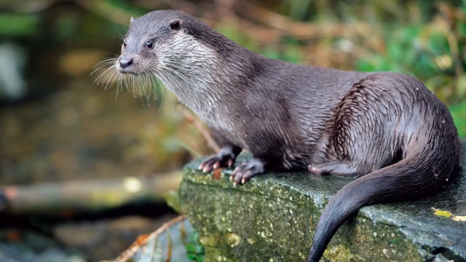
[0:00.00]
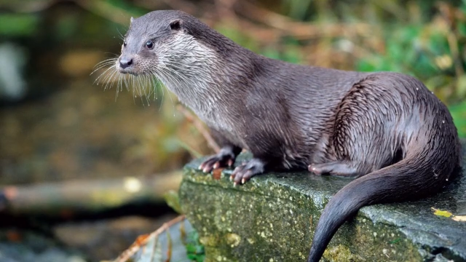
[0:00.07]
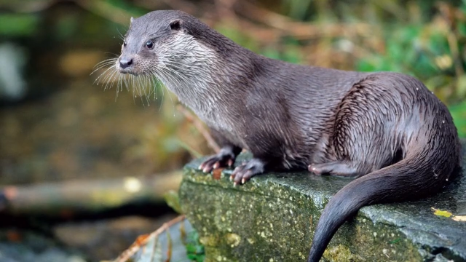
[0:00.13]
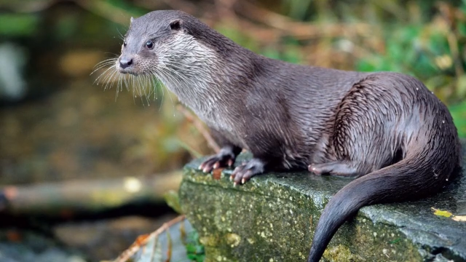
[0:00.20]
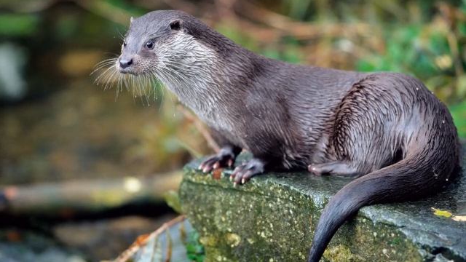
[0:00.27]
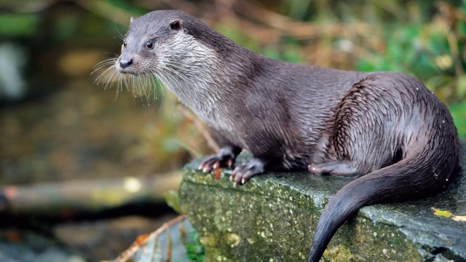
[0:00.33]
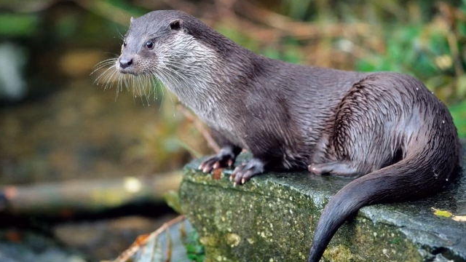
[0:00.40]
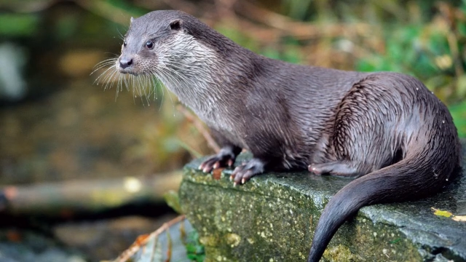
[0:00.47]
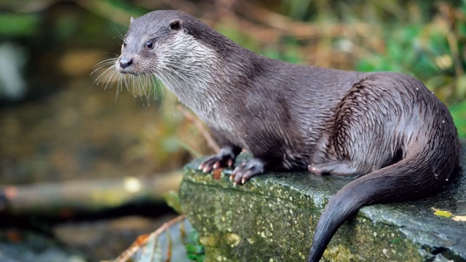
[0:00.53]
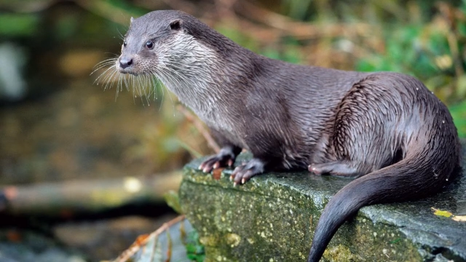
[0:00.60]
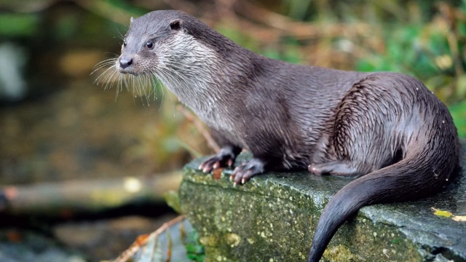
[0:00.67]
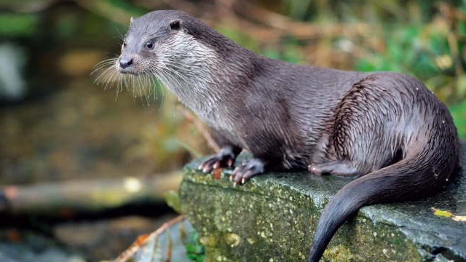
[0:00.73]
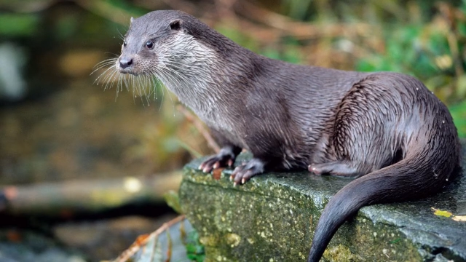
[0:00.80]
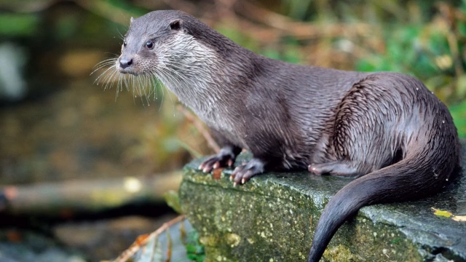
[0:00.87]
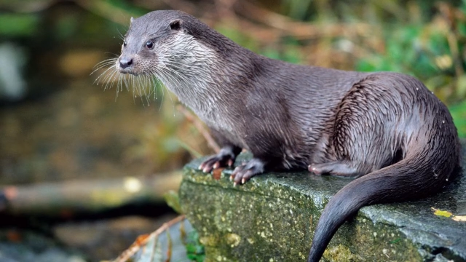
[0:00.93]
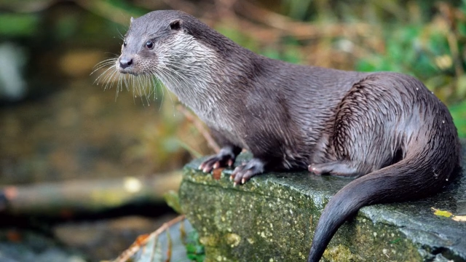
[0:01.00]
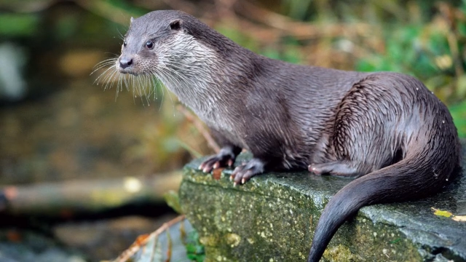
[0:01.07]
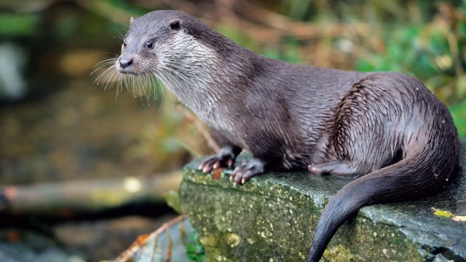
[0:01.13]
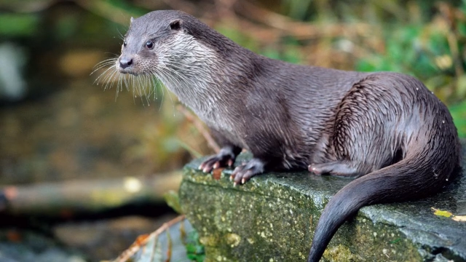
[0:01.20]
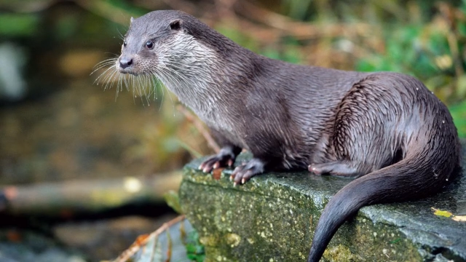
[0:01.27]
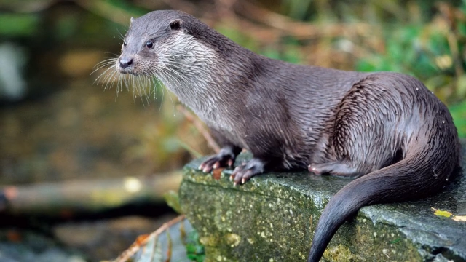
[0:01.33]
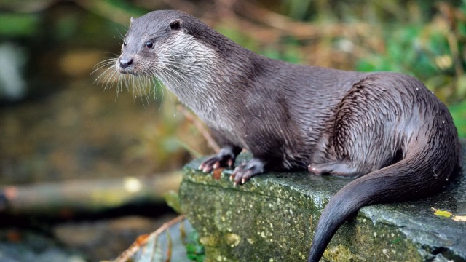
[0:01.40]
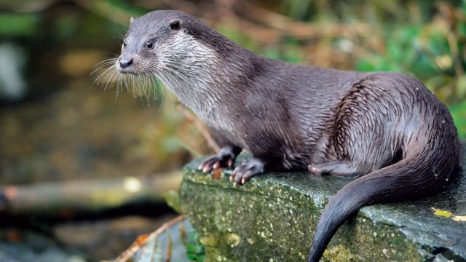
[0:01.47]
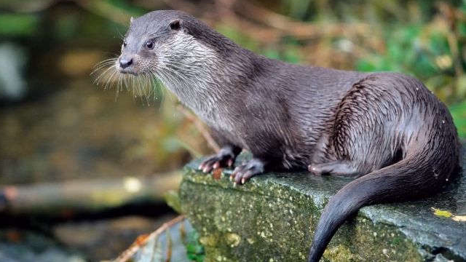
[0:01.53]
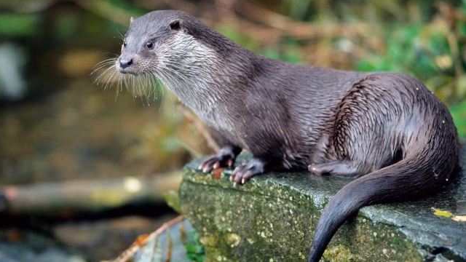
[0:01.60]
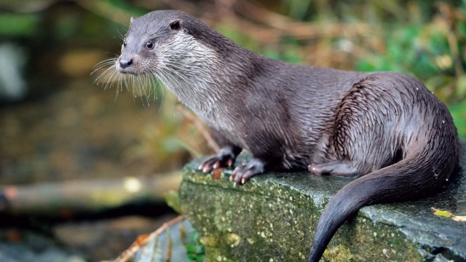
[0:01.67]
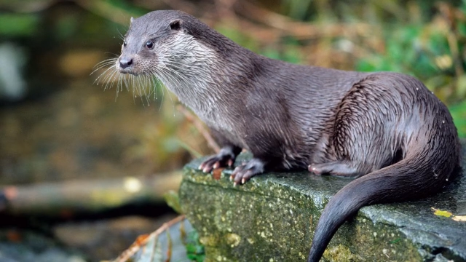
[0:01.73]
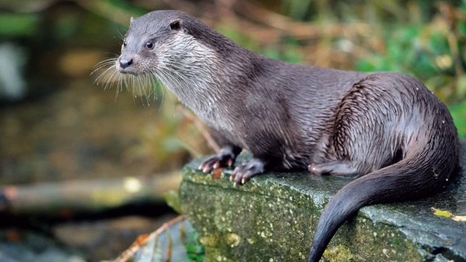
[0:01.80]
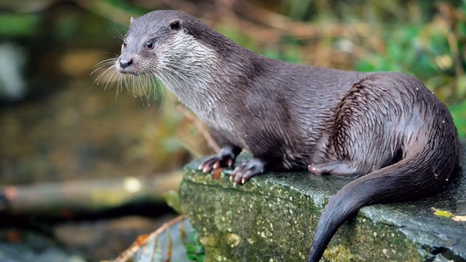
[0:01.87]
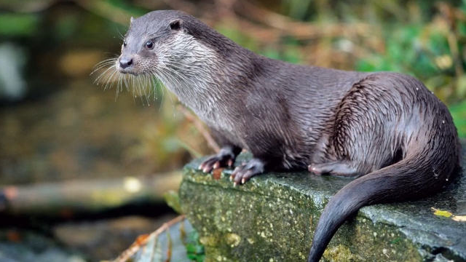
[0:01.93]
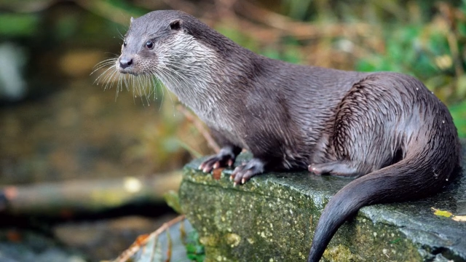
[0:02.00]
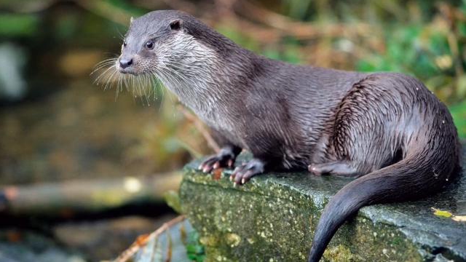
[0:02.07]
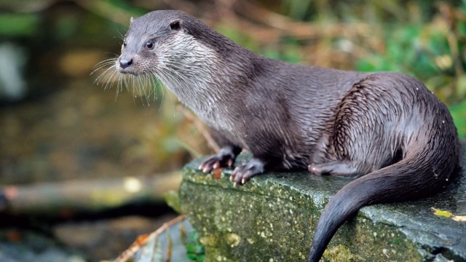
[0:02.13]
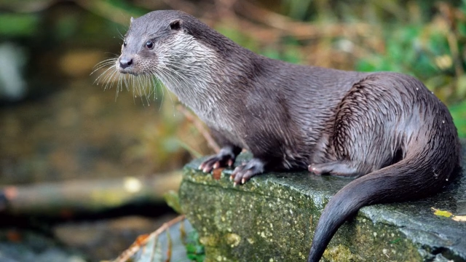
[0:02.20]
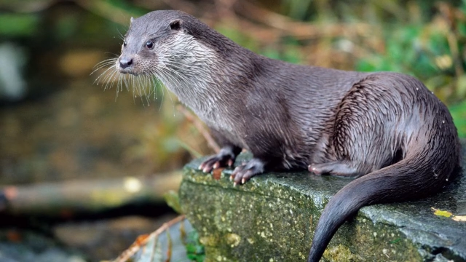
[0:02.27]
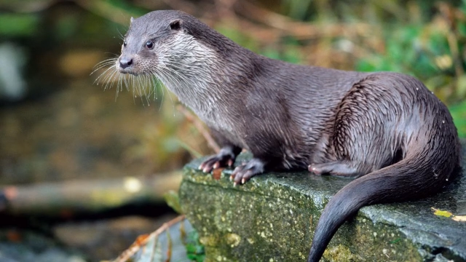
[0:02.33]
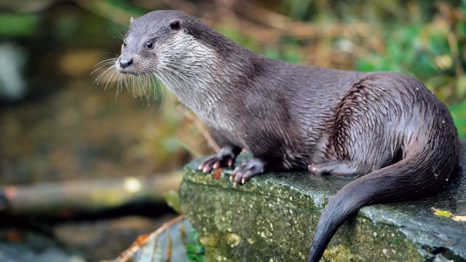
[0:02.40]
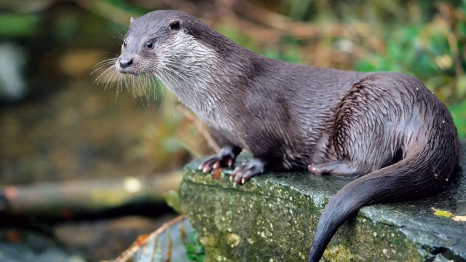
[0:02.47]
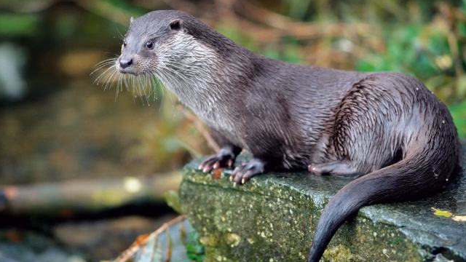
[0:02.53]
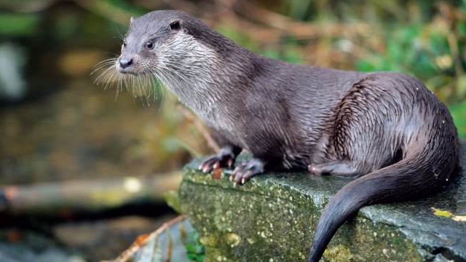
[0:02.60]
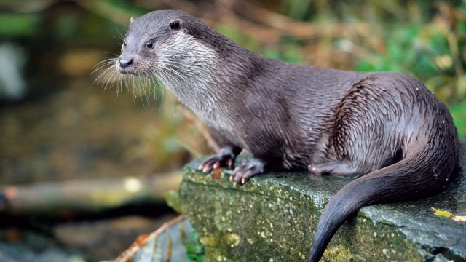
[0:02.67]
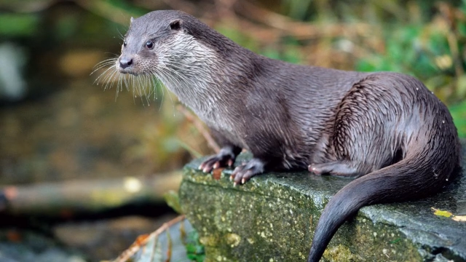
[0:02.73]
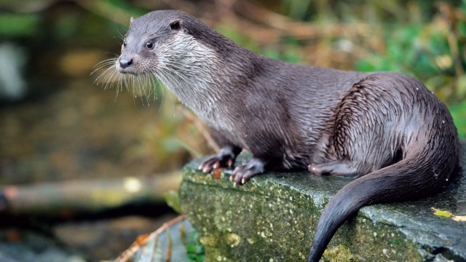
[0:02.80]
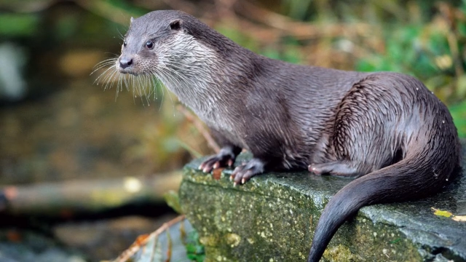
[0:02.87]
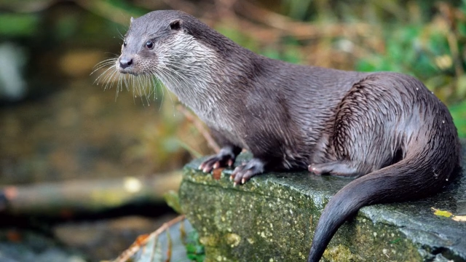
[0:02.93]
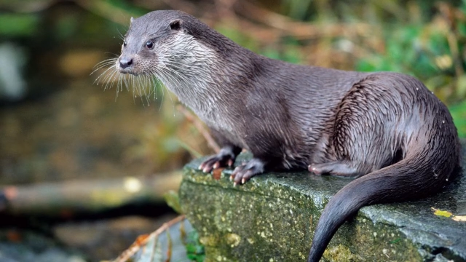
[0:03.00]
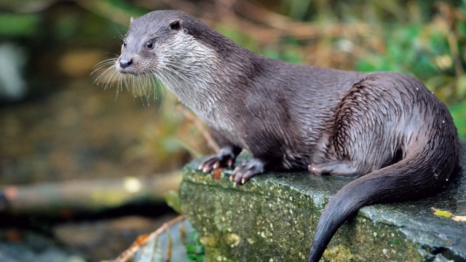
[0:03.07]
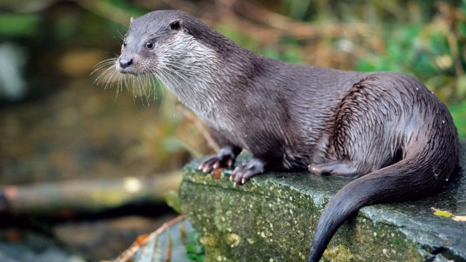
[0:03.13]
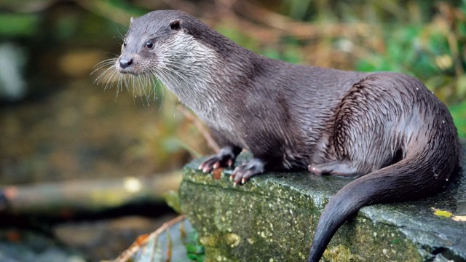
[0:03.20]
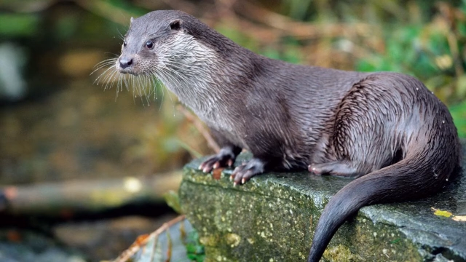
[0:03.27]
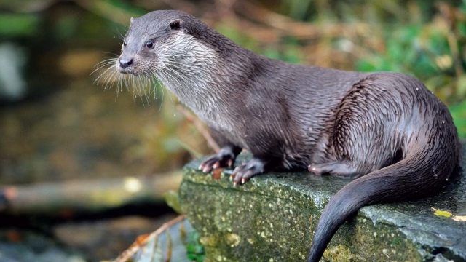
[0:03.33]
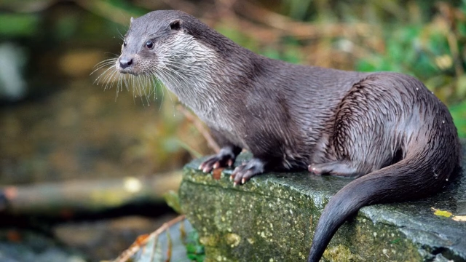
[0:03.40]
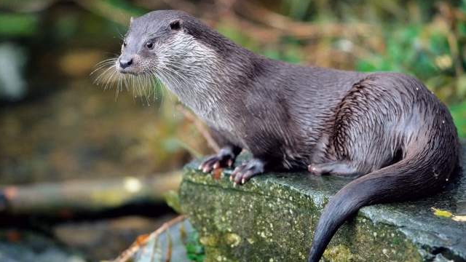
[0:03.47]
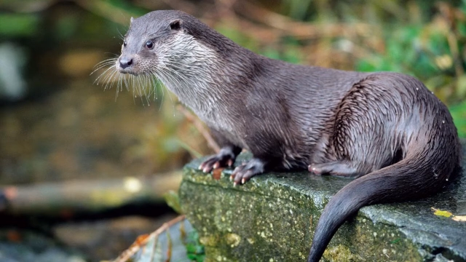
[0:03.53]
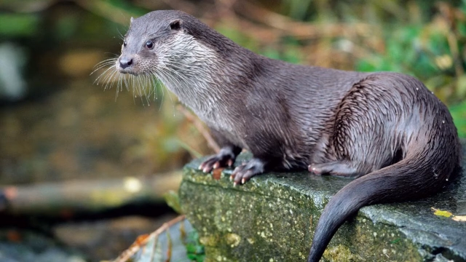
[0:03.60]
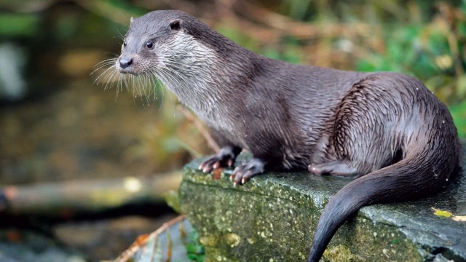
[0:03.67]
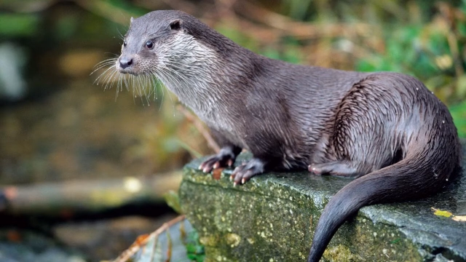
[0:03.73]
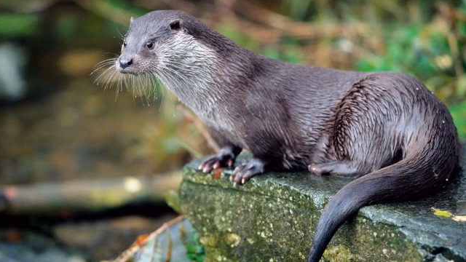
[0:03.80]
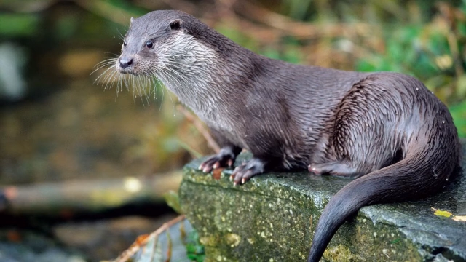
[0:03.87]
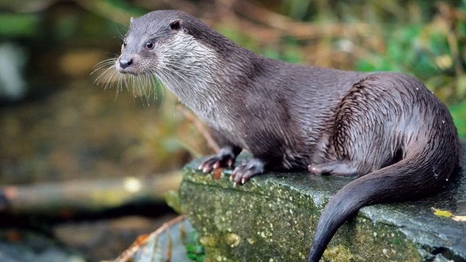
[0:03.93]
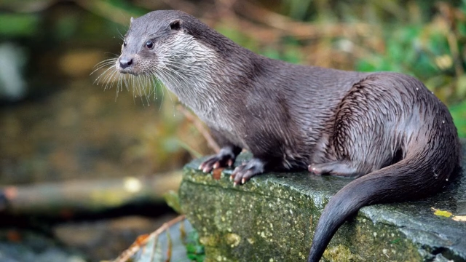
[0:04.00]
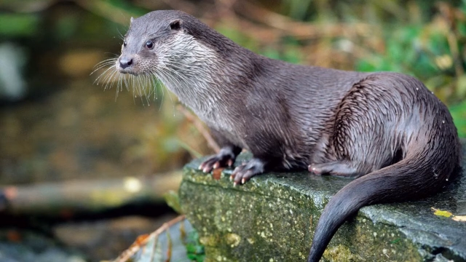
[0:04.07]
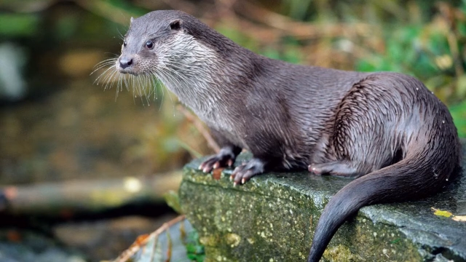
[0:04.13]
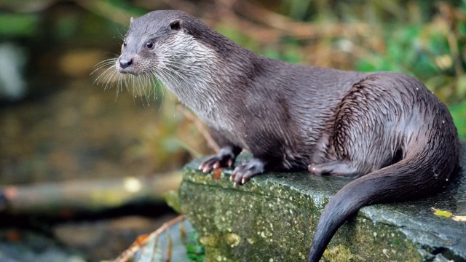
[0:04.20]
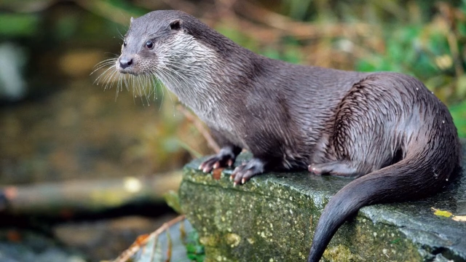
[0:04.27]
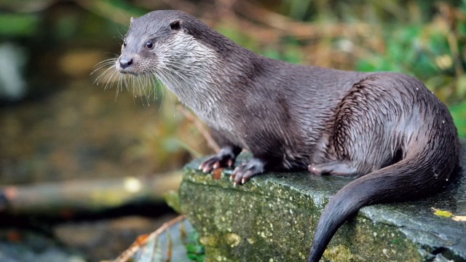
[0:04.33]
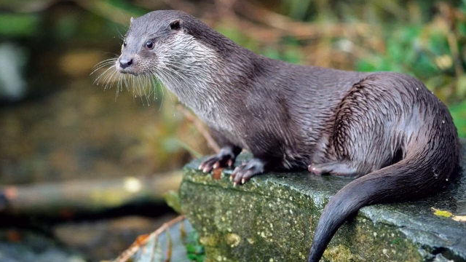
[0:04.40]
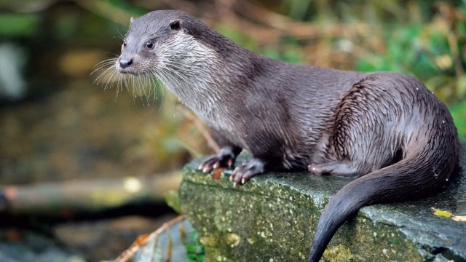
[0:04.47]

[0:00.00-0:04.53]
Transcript: (no speaker visible)